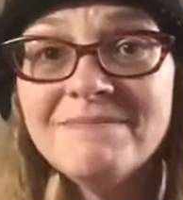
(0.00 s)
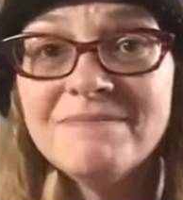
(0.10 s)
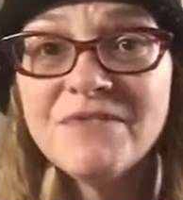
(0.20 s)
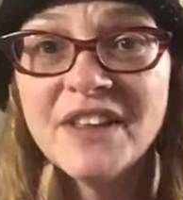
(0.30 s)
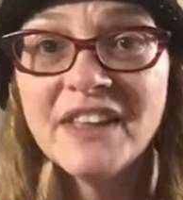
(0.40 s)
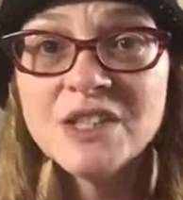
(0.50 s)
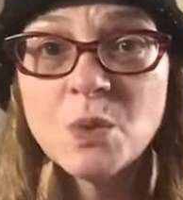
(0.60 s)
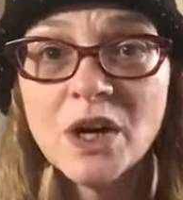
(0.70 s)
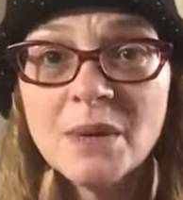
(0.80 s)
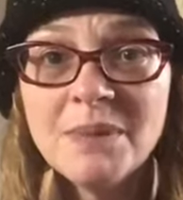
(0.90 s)
freelance
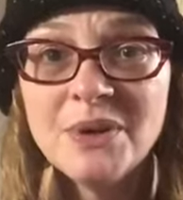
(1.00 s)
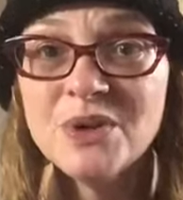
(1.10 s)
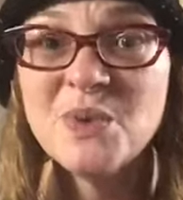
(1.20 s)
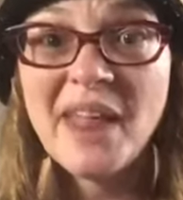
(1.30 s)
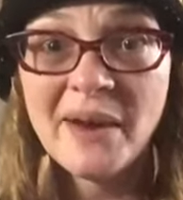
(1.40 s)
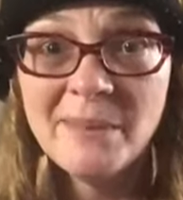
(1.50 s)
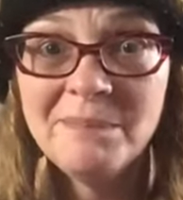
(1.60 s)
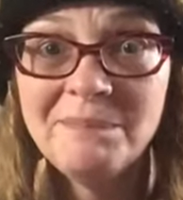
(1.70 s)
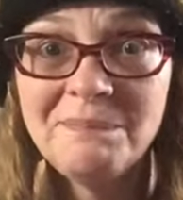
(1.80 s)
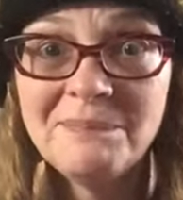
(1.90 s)
work computers without them.
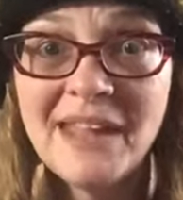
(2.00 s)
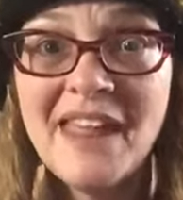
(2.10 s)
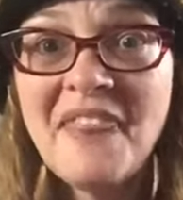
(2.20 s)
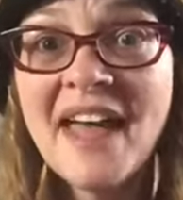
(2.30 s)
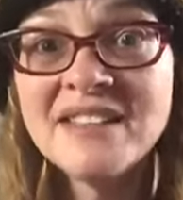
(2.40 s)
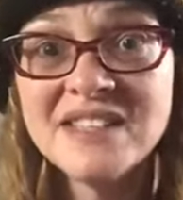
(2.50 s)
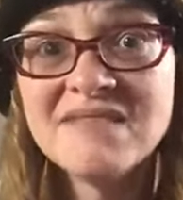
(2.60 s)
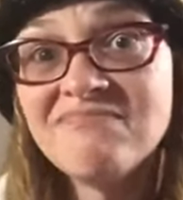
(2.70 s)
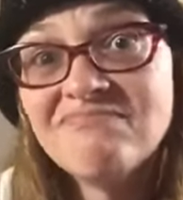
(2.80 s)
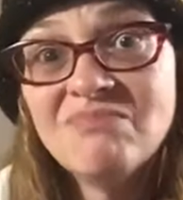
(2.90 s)
And
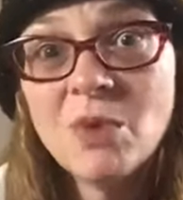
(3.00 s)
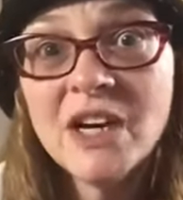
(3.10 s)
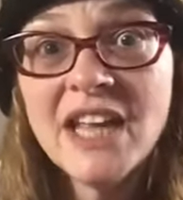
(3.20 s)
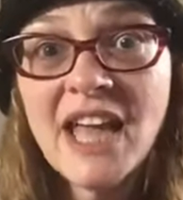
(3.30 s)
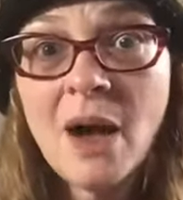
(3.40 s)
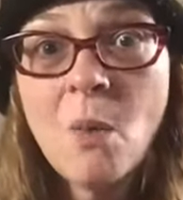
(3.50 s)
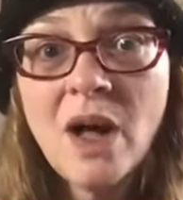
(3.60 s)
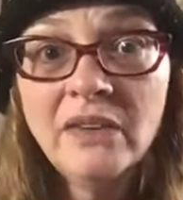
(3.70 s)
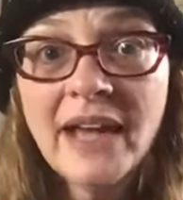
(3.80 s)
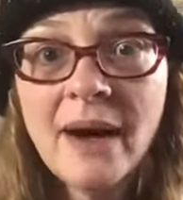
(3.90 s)
that's working out
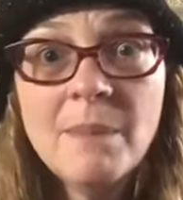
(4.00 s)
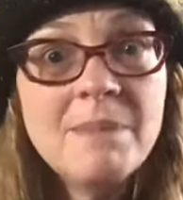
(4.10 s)
well now,